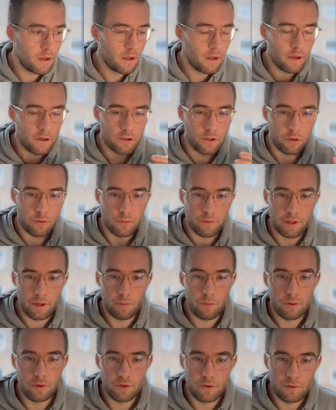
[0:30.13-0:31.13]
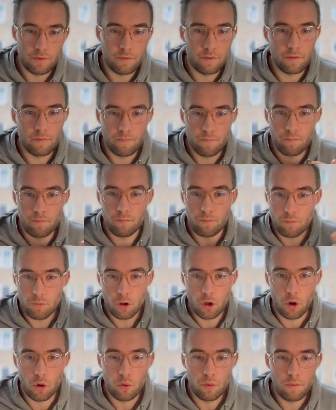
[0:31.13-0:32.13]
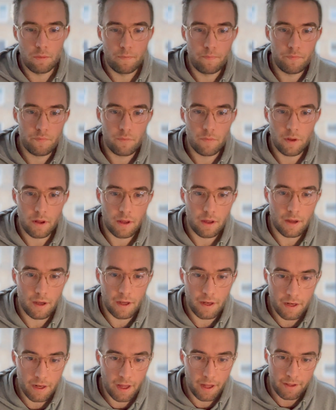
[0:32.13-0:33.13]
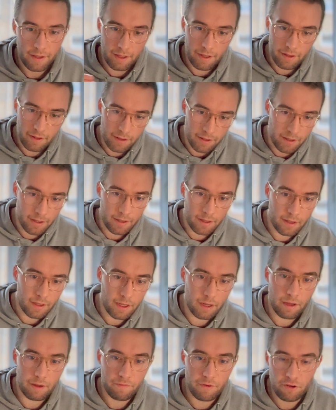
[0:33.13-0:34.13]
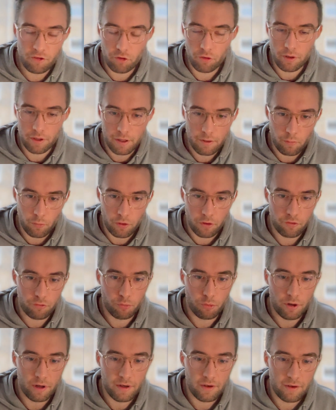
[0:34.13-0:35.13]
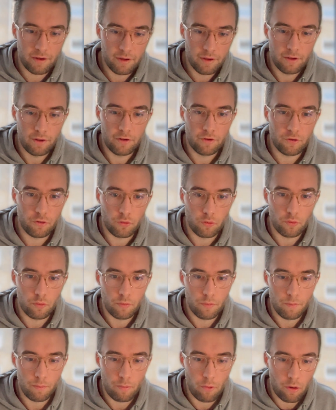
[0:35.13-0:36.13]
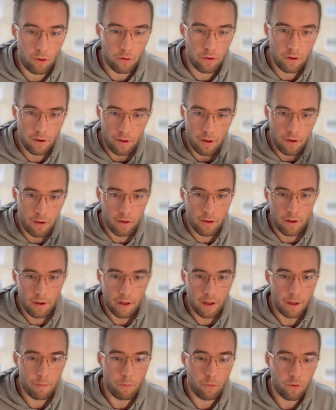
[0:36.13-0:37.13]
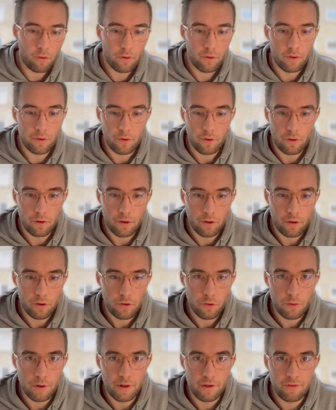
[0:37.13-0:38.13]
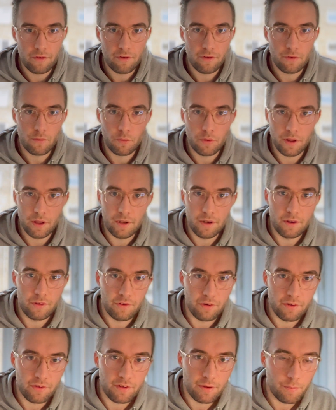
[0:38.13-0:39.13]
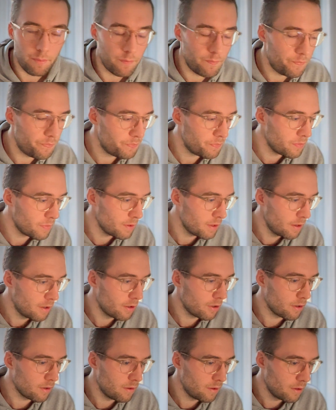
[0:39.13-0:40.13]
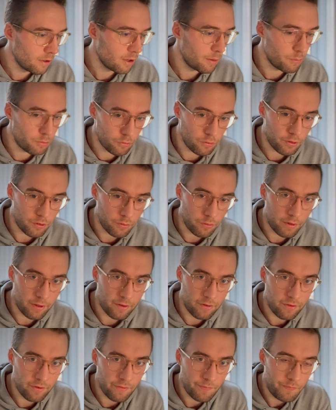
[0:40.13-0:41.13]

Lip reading: So they will go in and then they eventually will spread to more and more units within the system, computer units.